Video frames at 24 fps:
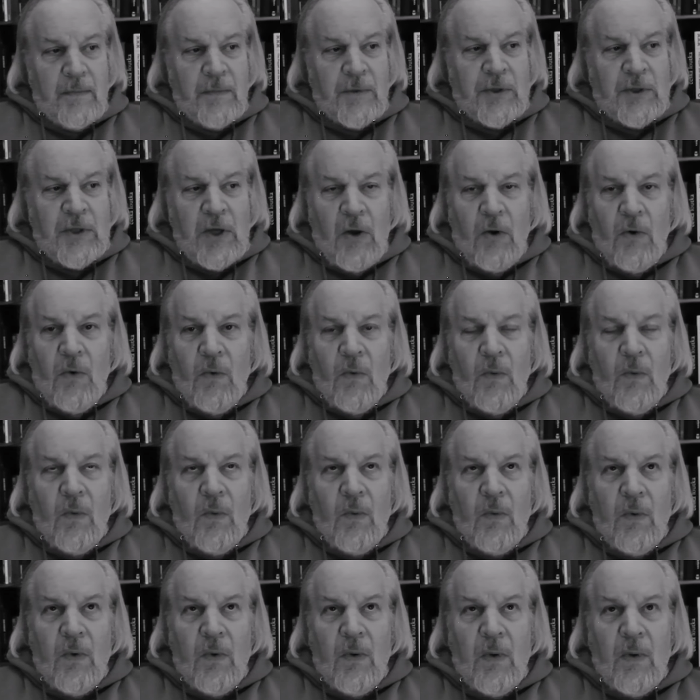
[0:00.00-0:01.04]
so
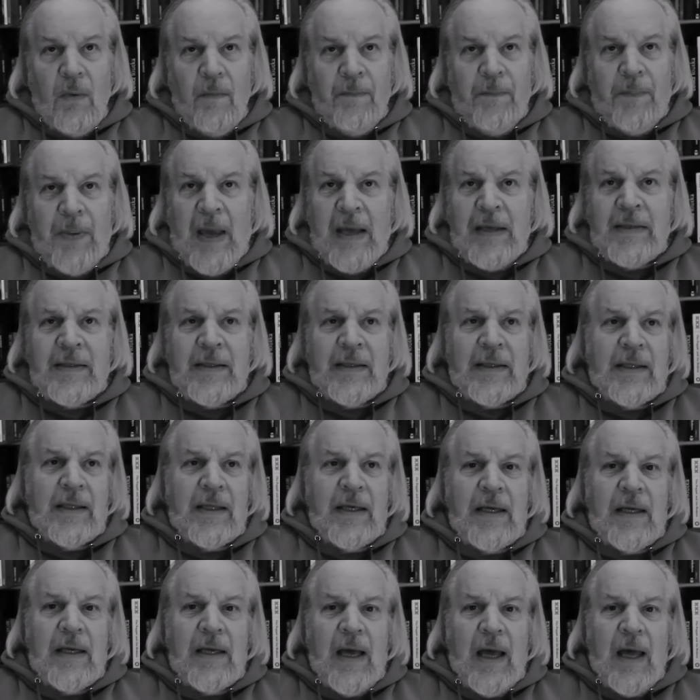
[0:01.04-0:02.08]

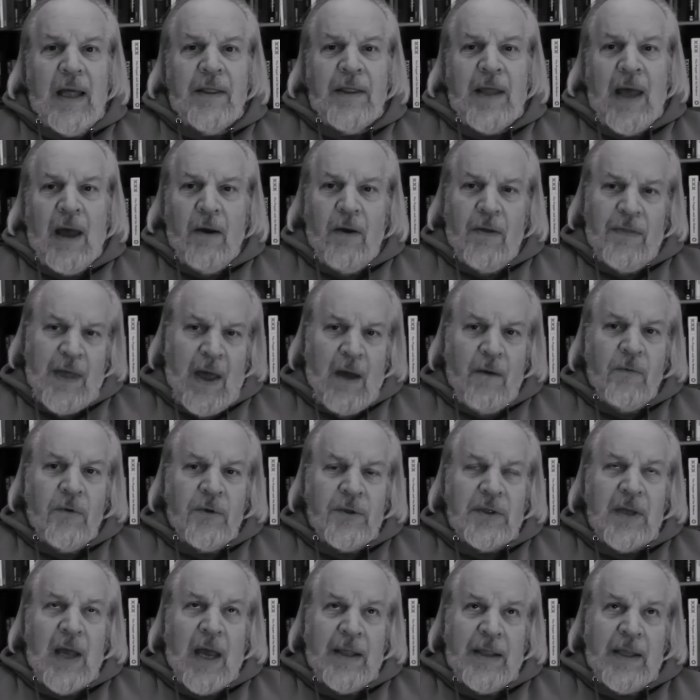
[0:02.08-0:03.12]
basically
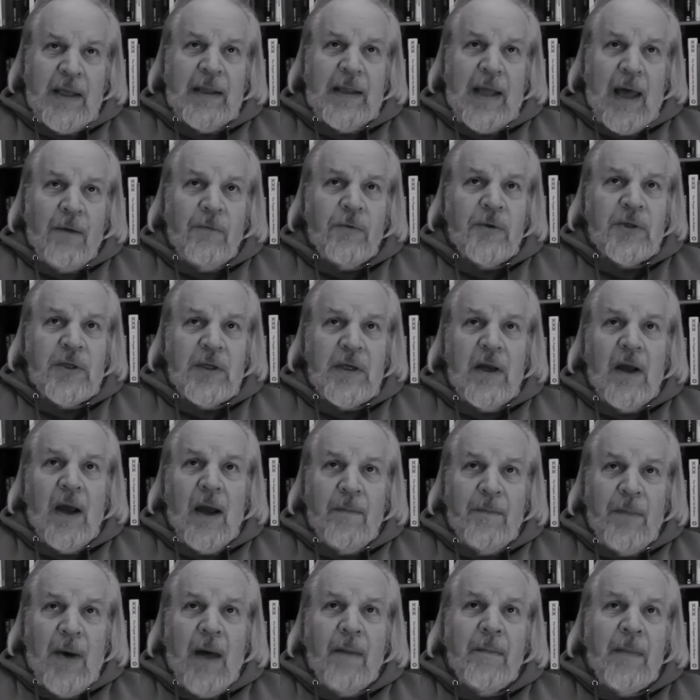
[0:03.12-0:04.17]
I think that was the
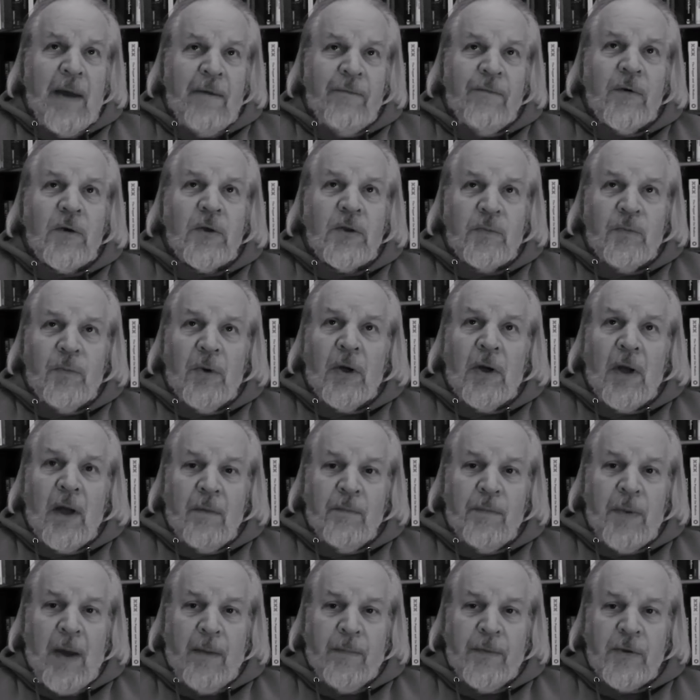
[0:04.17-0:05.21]
year I bought my first book
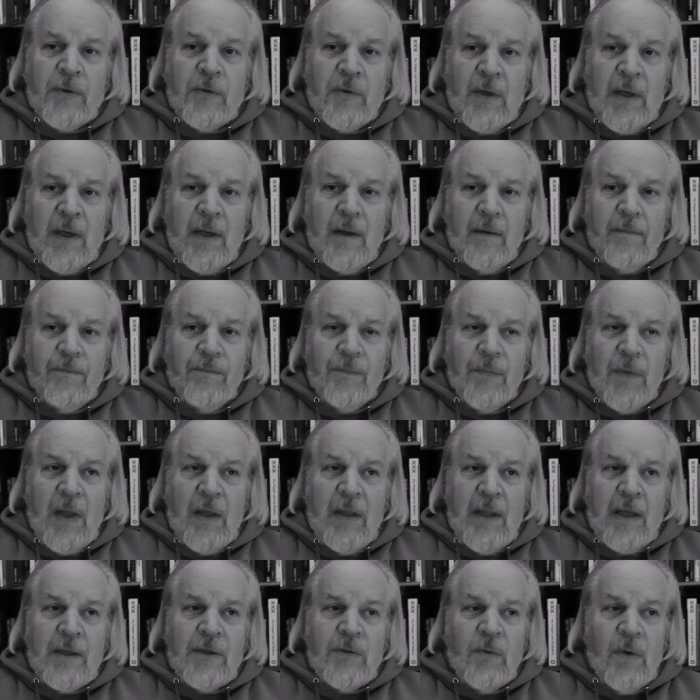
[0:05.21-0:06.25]
on puppetry.
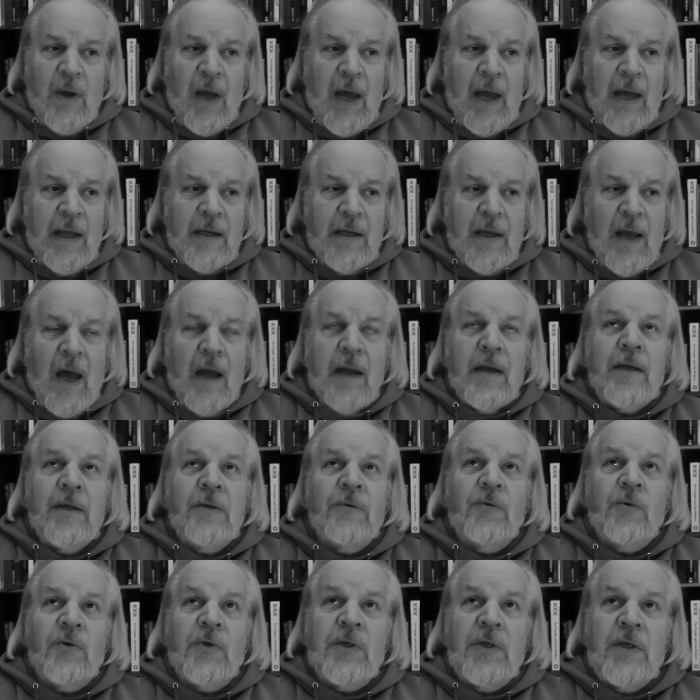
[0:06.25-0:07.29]
And that's where I had gotten
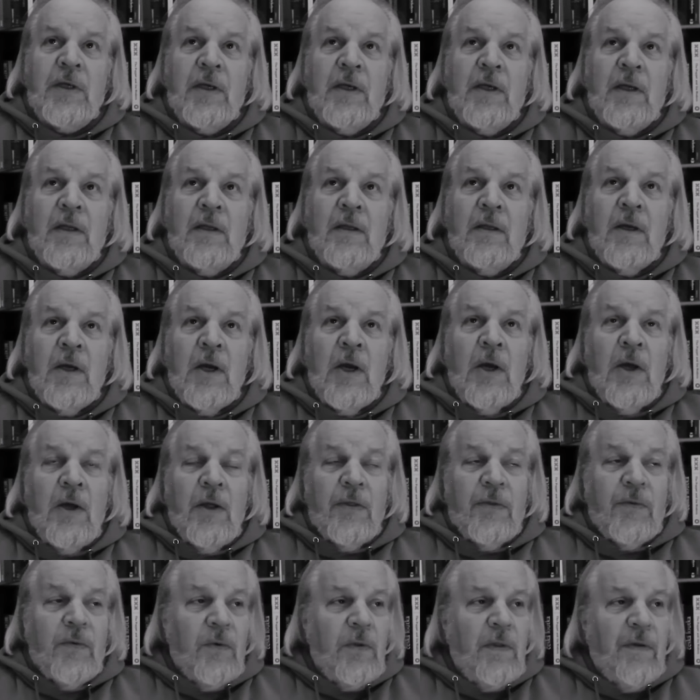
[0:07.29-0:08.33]
interested in,
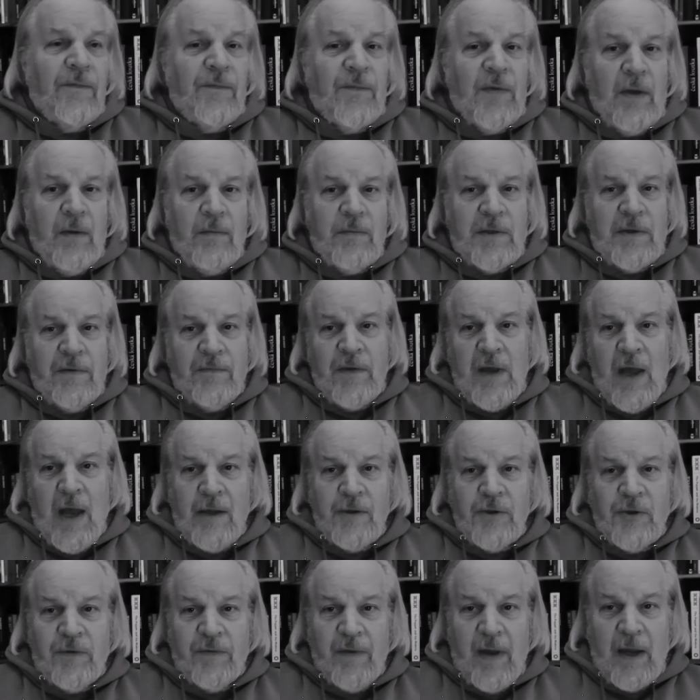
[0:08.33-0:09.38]
through the films of
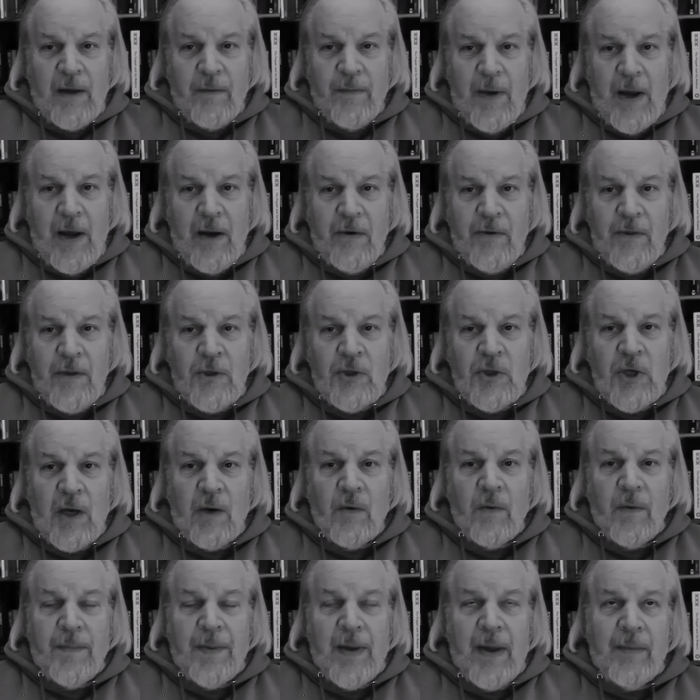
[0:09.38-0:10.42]
Jan Schwankmeyer in the
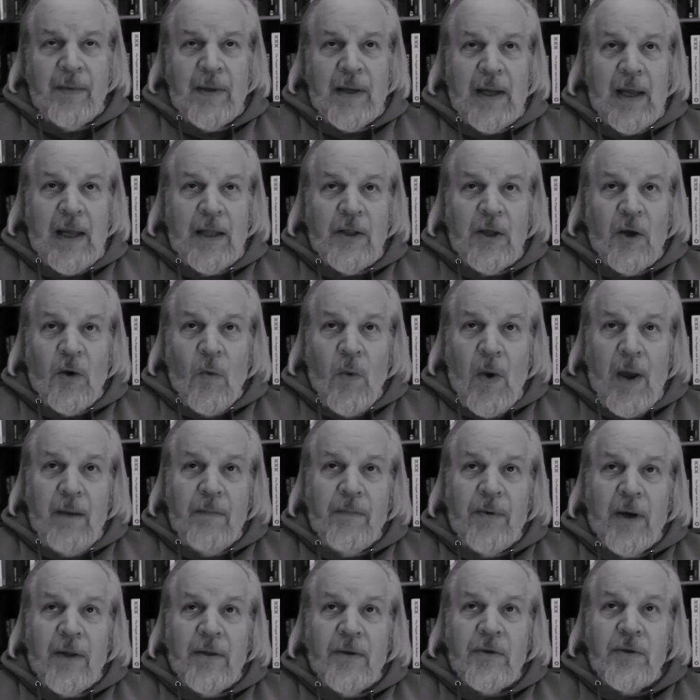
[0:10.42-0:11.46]
Czech Republic and the Quay
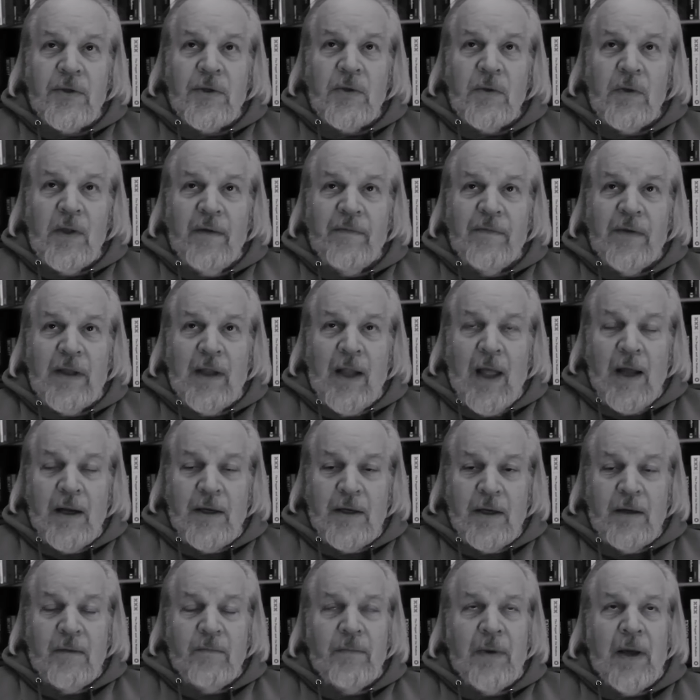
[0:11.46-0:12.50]
brothers who live in
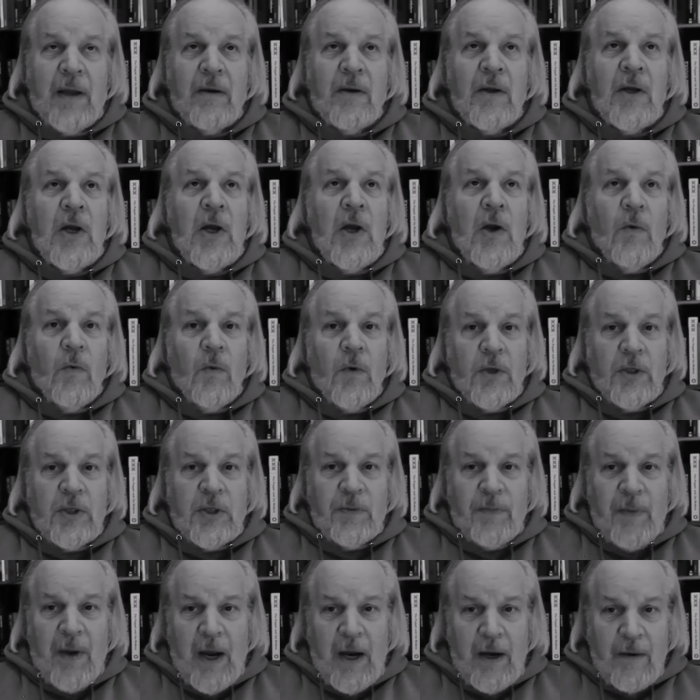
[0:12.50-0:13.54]
London, but were
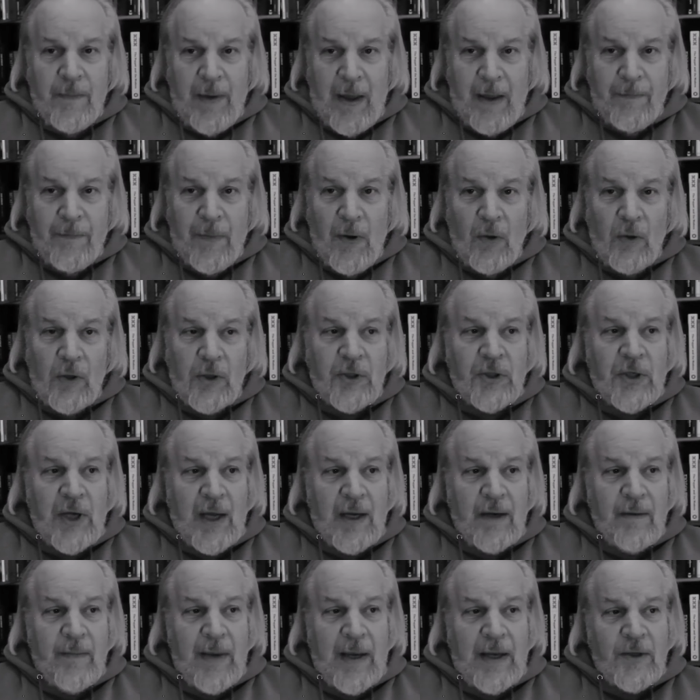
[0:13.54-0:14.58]
inspired by Polish
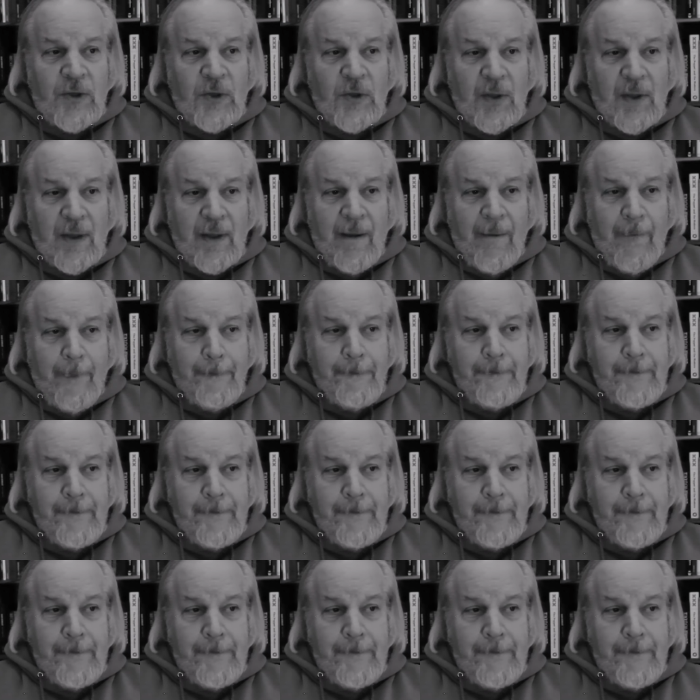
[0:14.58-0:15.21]
animation.